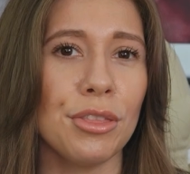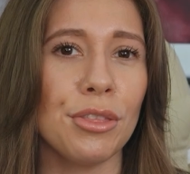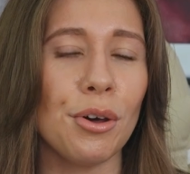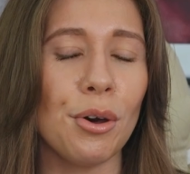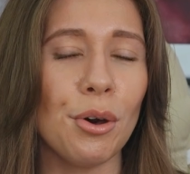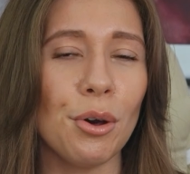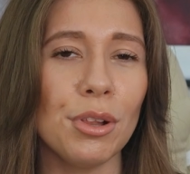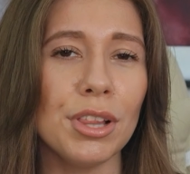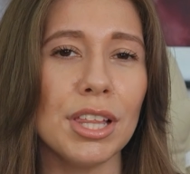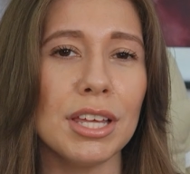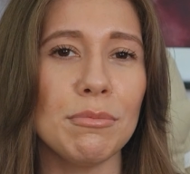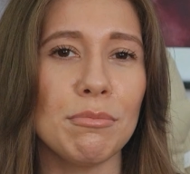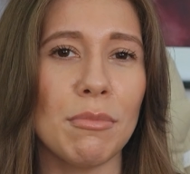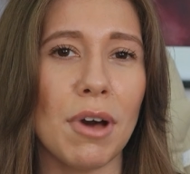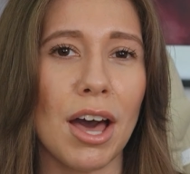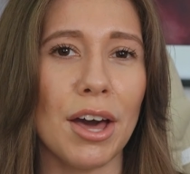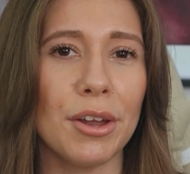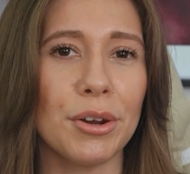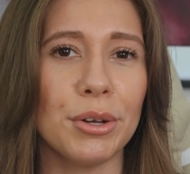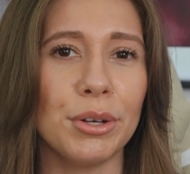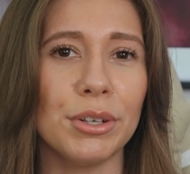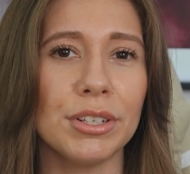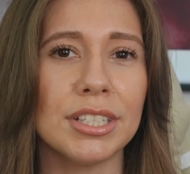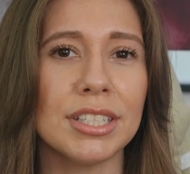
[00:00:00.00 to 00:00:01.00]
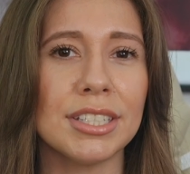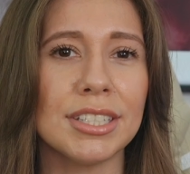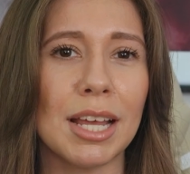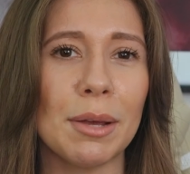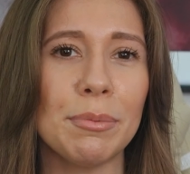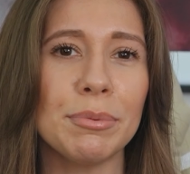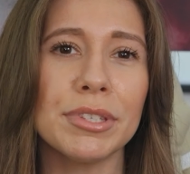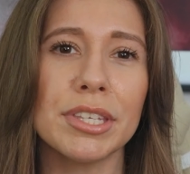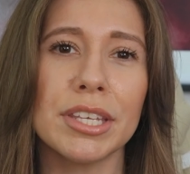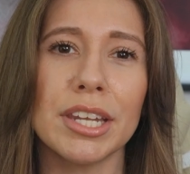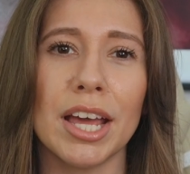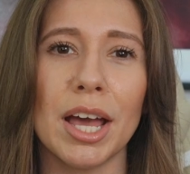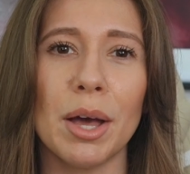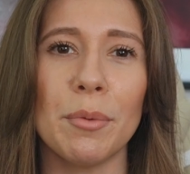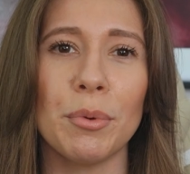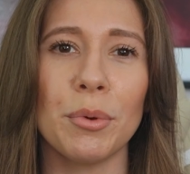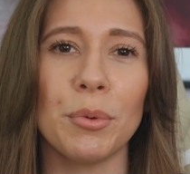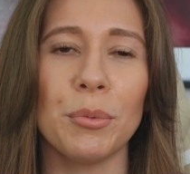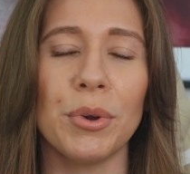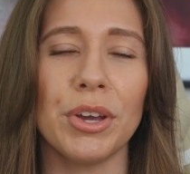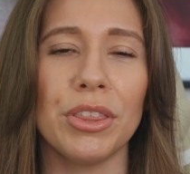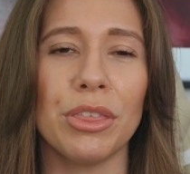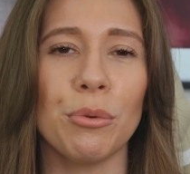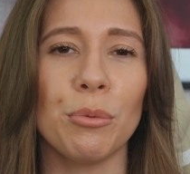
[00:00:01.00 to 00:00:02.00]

The OLED model steps it up with